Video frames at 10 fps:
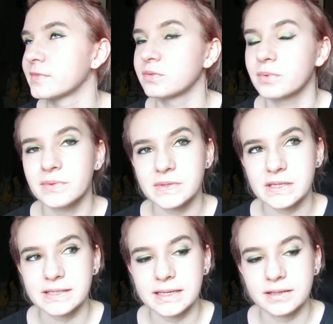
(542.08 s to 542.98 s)
What was I
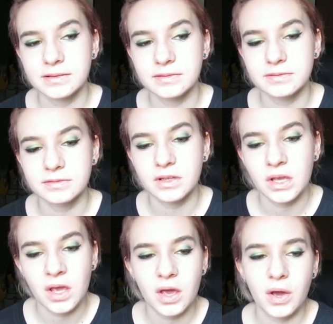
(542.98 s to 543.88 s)
saying?
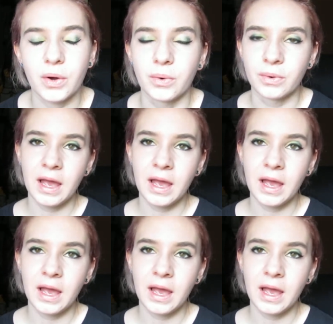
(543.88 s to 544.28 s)
Oh,